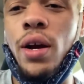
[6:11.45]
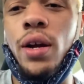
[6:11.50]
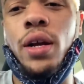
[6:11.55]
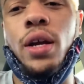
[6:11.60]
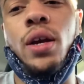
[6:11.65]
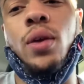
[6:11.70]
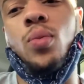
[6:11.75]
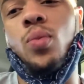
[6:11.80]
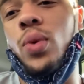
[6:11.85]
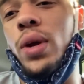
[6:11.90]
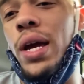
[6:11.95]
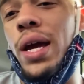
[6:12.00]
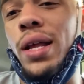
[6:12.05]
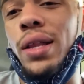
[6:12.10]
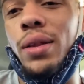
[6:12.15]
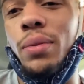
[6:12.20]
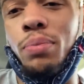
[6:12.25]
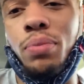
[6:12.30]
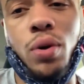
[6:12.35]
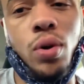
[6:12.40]
in, we got
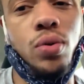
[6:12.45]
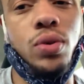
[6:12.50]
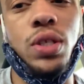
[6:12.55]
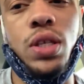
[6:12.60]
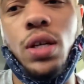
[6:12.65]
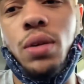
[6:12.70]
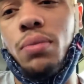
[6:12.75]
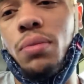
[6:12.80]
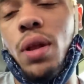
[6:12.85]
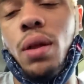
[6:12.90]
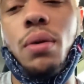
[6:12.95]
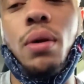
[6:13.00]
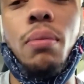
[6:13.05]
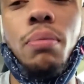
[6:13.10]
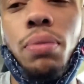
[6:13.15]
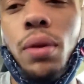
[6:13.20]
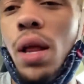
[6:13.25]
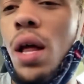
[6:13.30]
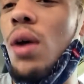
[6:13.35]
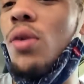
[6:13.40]
the protein, blah blah blah.